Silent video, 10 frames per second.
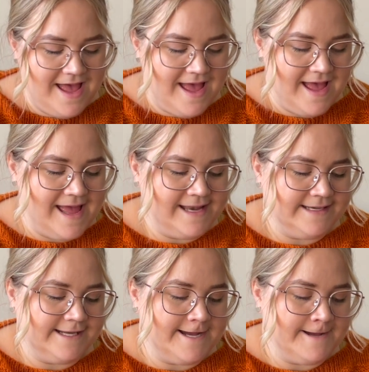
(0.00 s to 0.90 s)

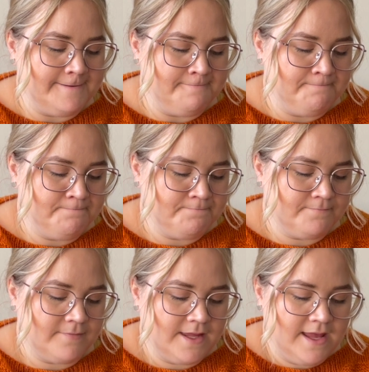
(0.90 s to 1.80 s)
And
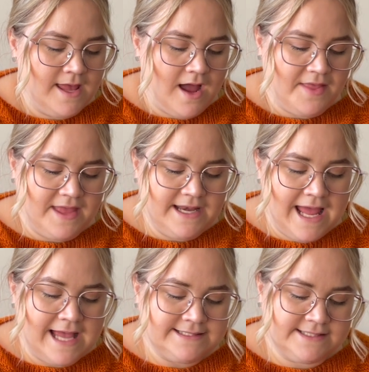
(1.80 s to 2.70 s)
I then
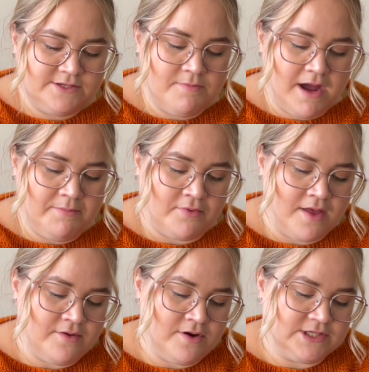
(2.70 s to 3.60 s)
asked my
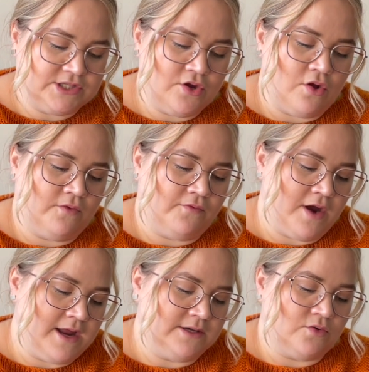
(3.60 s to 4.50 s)
brother's
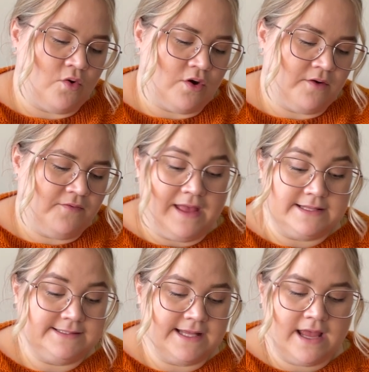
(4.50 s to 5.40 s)
girlfriend or
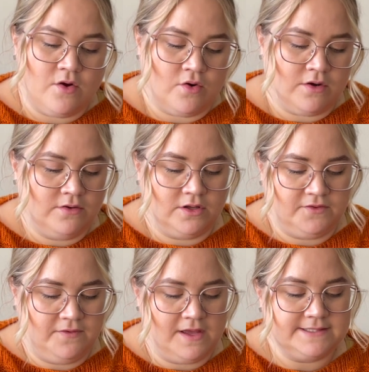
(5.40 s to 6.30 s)
fiancé, or
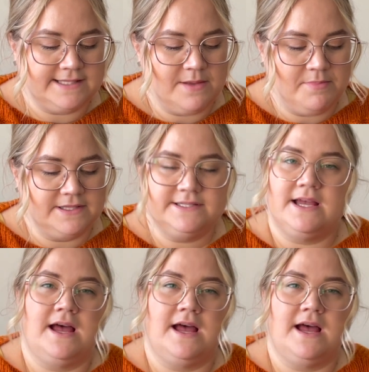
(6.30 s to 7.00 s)
not fiancé, but